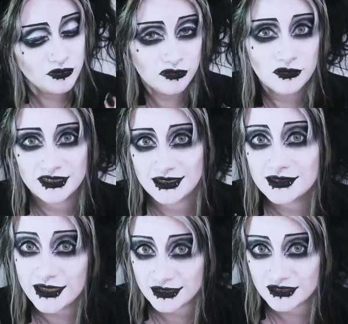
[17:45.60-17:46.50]
pretty
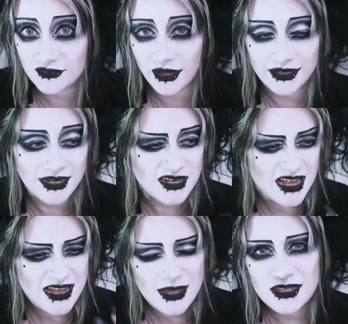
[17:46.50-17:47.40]
satisfied and
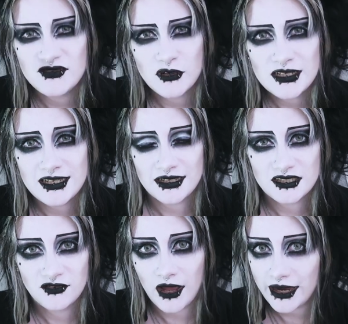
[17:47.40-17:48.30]
it's very
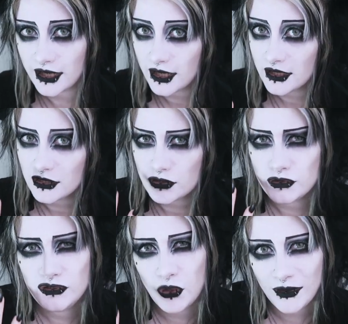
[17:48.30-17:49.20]
satisfying
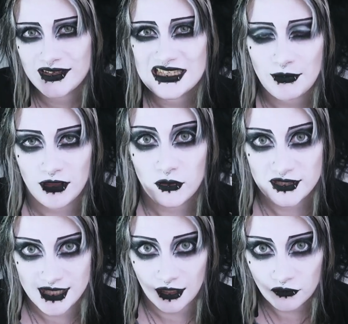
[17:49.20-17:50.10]
doing something
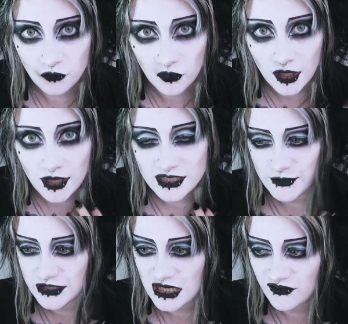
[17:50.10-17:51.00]
yourself
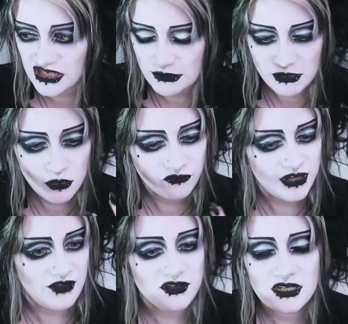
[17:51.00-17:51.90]
especially if it's something you've
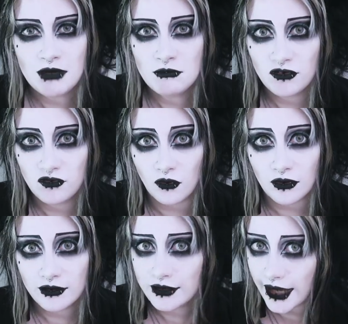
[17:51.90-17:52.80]
never done
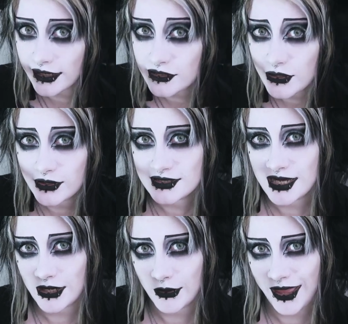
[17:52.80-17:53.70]
before and it turns
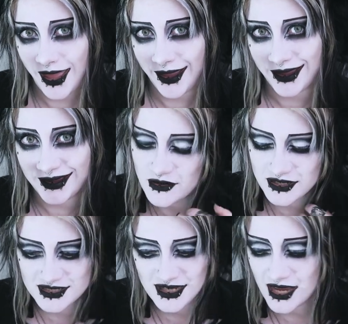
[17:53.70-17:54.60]
out okay it's not
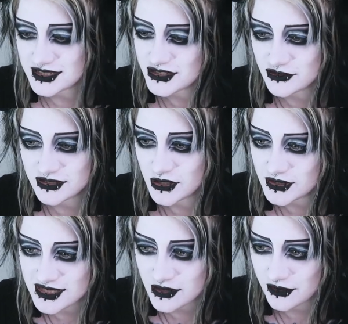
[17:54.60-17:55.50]
a disaster it
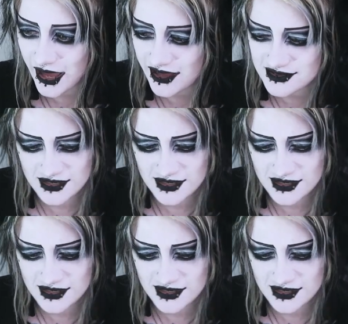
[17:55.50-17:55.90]
turns out okay it's